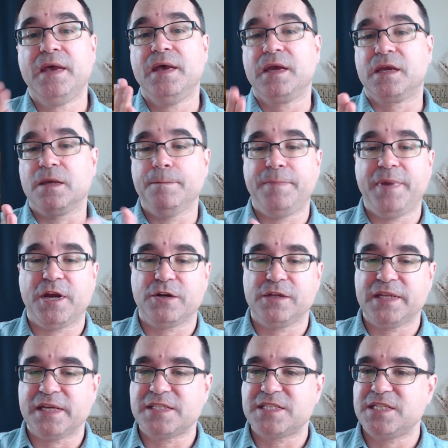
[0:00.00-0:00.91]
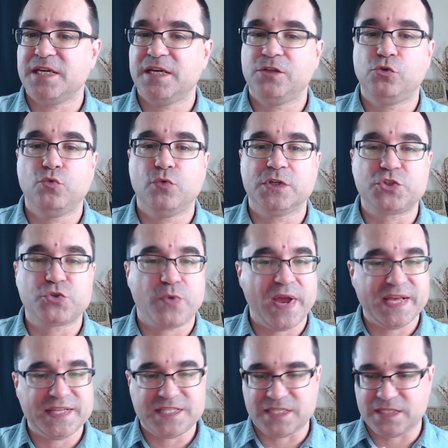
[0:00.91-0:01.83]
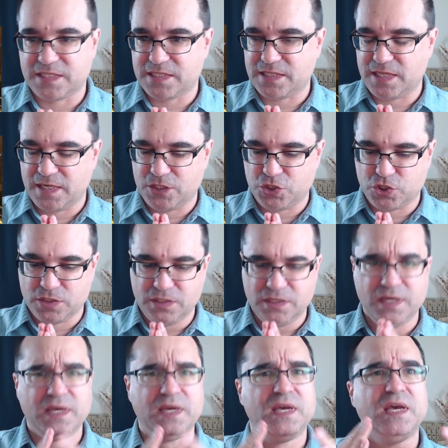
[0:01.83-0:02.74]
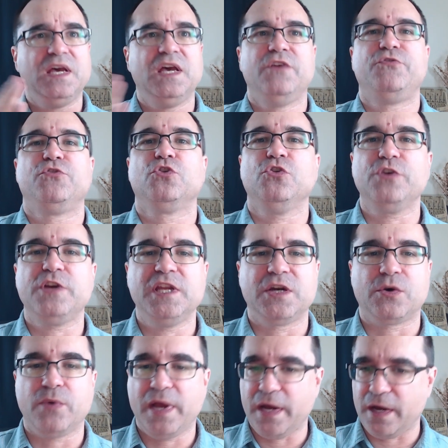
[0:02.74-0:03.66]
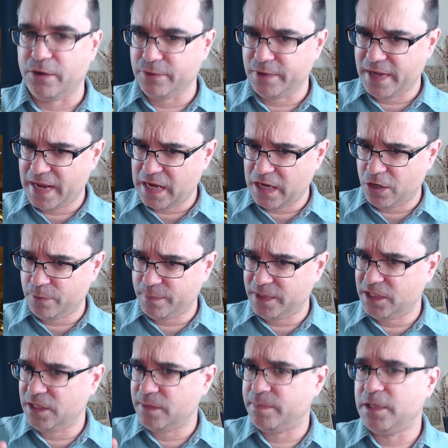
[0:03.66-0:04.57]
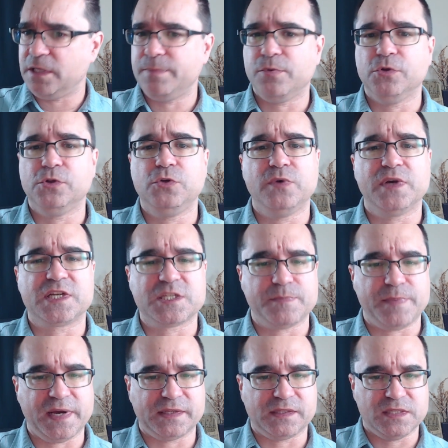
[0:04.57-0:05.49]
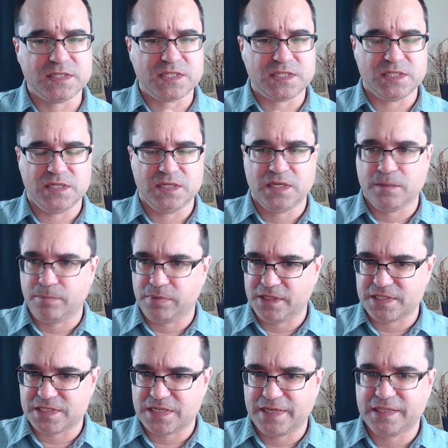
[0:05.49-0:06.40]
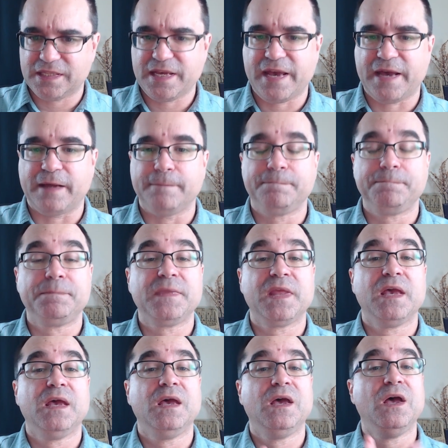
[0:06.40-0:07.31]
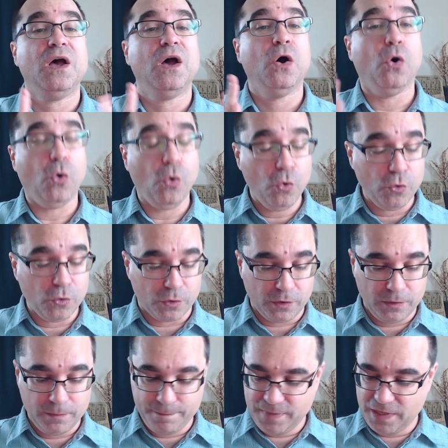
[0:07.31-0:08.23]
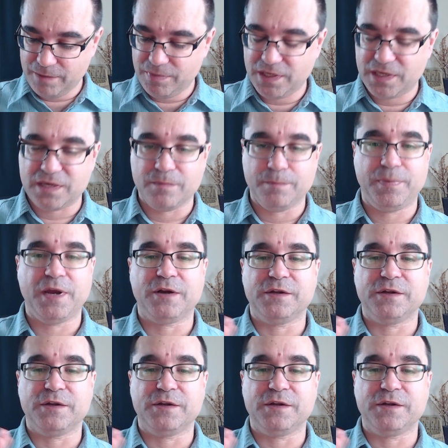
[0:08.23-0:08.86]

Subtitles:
Compare that, say, to a transit station. If you're looking around, how many people do you expect to see in a place like that? Or maybe compare